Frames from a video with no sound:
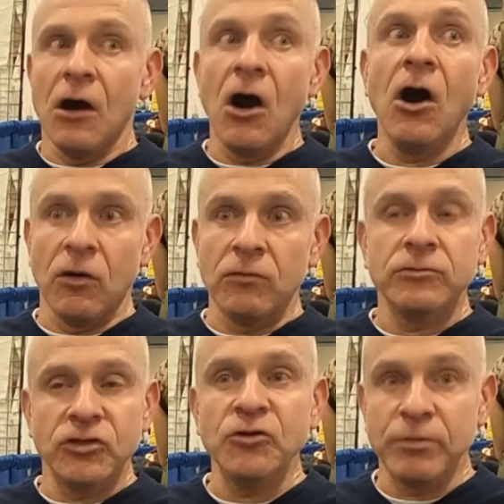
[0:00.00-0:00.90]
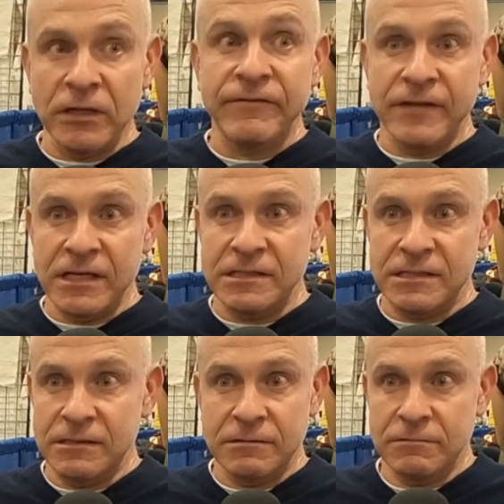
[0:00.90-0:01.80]
oh, you believe
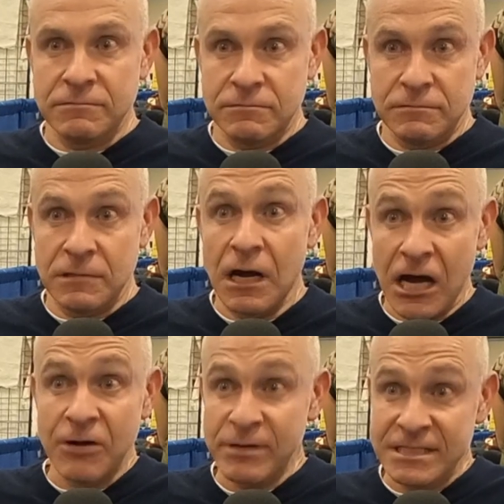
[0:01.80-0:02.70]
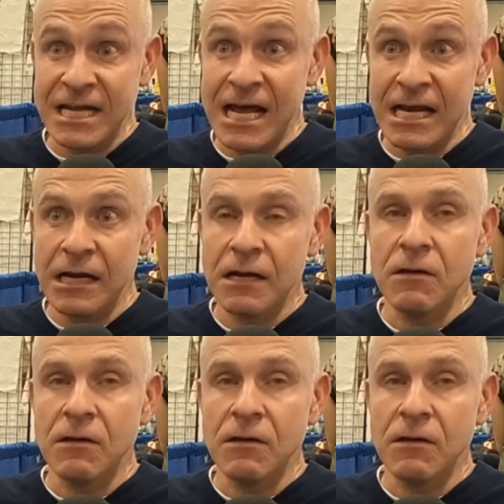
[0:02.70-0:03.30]
this 100%.